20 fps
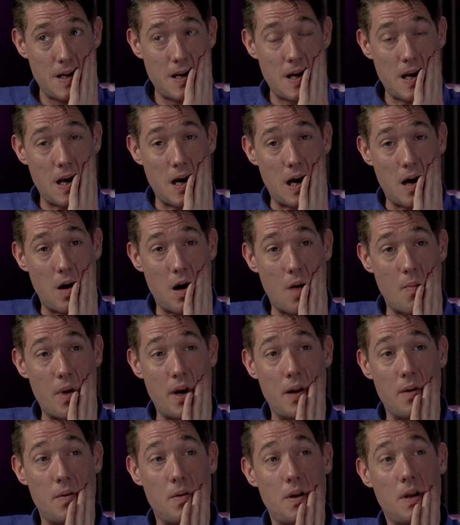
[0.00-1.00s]
I
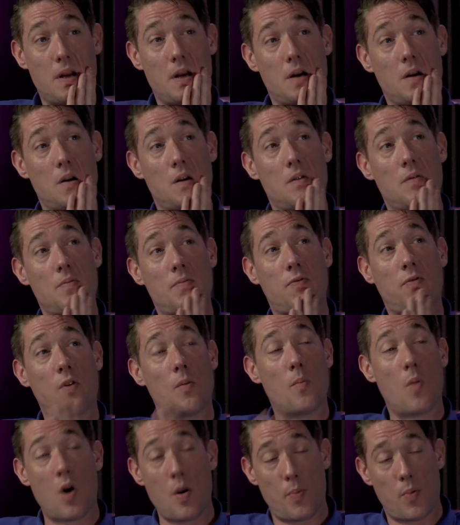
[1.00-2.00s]
mean,
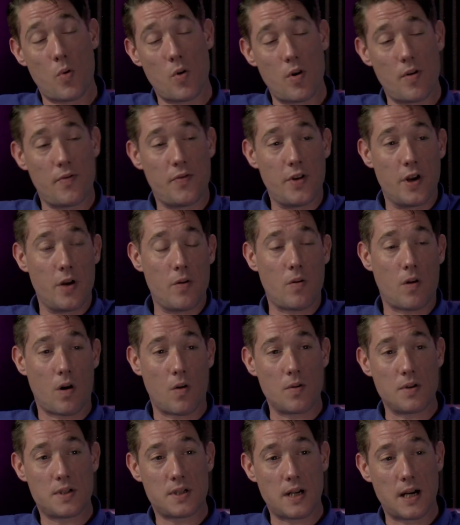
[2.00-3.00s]
from my point of view, I
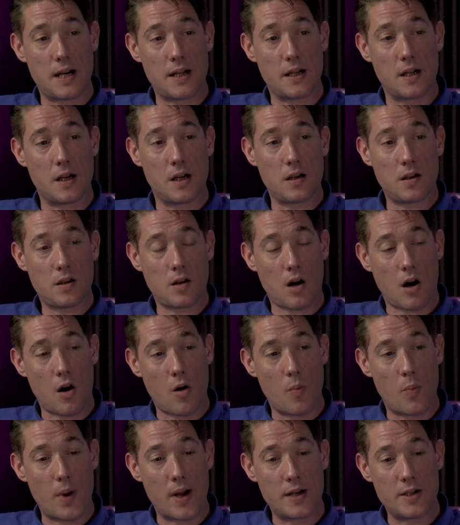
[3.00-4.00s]
would say that
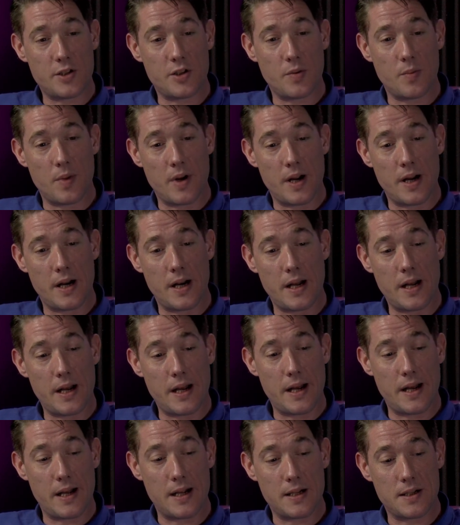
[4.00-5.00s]
Carl Benjamin
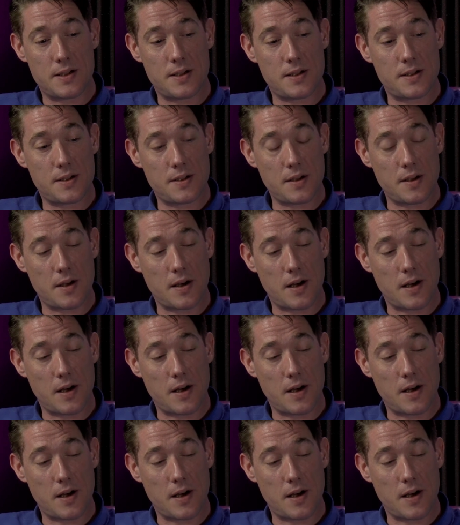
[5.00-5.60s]
is